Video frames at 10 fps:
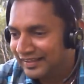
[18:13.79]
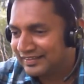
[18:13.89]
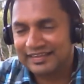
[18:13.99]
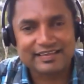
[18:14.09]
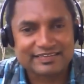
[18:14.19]

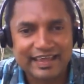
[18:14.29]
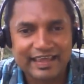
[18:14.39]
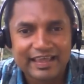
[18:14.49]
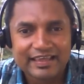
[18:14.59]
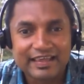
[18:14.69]
They
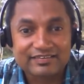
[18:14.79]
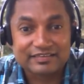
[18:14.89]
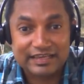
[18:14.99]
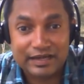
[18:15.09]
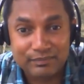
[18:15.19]
say he has a
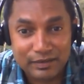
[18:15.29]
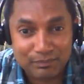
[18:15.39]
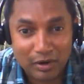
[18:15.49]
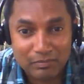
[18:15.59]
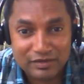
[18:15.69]
terrible
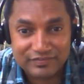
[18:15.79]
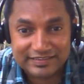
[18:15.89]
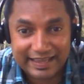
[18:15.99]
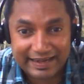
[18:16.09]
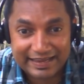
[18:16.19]
problem
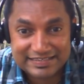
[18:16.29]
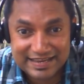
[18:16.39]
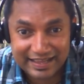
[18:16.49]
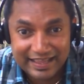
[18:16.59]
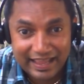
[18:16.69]
with
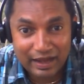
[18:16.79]
character